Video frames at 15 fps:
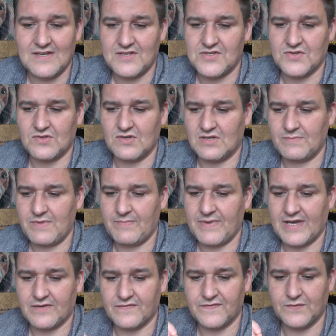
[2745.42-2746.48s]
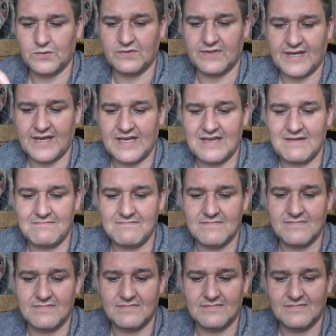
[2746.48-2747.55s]
So I'll be back full
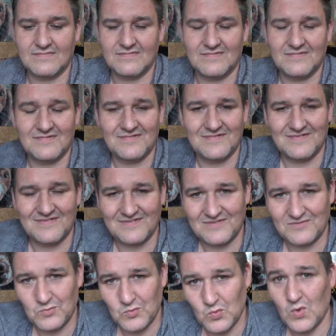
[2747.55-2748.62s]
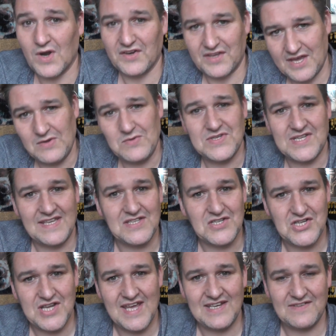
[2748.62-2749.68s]
time, work outside the
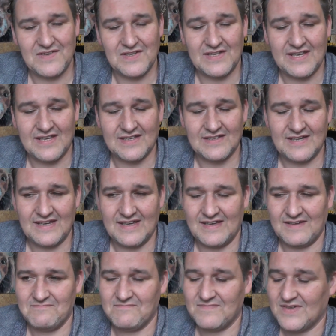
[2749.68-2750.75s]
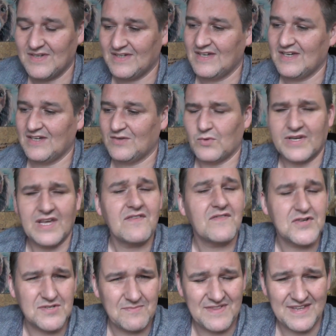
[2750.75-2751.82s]
shed, if you like. Working
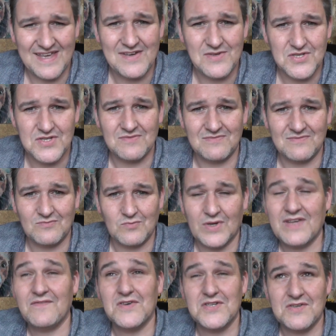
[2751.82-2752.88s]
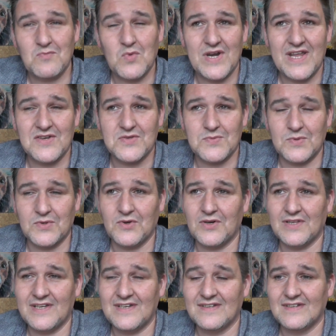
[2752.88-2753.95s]
for something else. Working for someone else, we'll
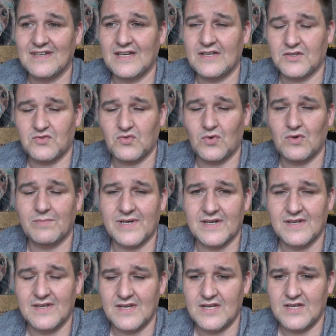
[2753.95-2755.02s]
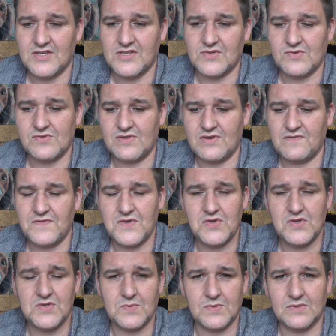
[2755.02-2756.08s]
call it, in October. So the
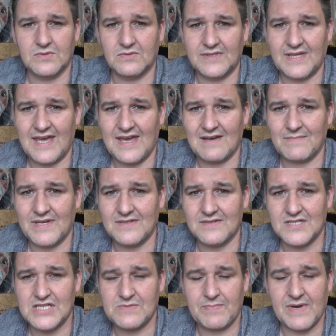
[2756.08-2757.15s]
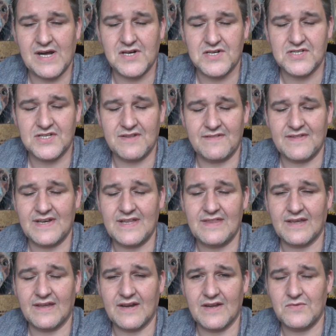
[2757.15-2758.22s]
reviews will get a bit sparse and thin in
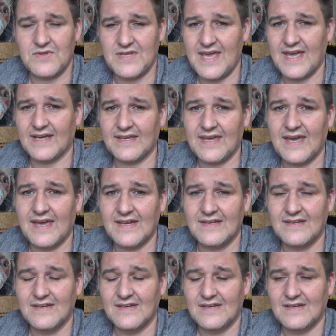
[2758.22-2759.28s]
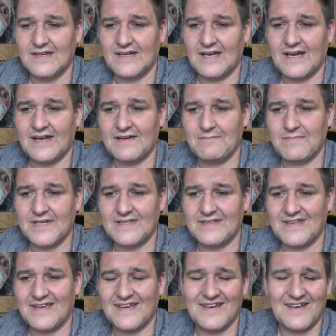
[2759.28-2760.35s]
the ground yet again.
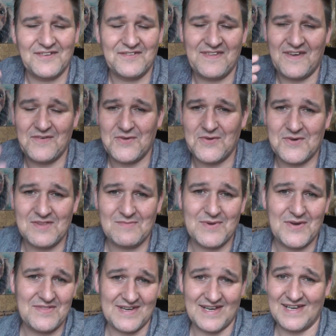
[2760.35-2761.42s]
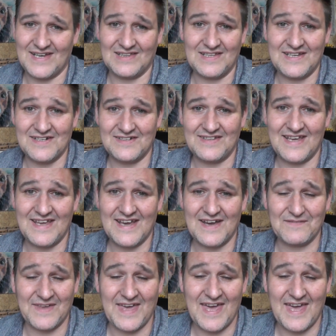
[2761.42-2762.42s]
But I'll tell you all about that at a later date. I've